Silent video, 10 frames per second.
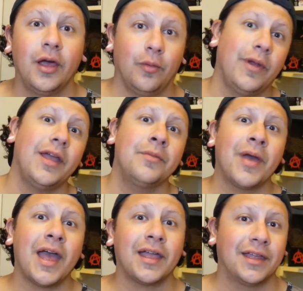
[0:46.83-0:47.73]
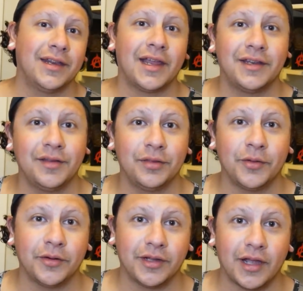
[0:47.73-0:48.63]
Way back in
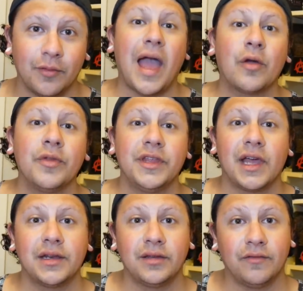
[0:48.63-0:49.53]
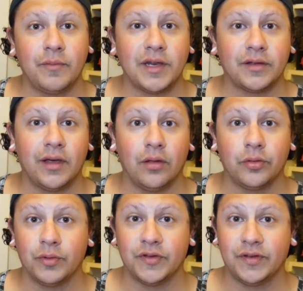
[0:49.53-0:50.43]
1938, back when the idea of mental
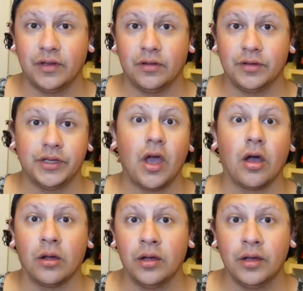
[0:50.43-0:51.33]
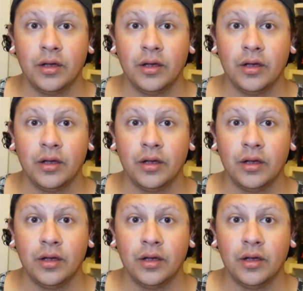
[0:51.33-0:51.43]
health was still young,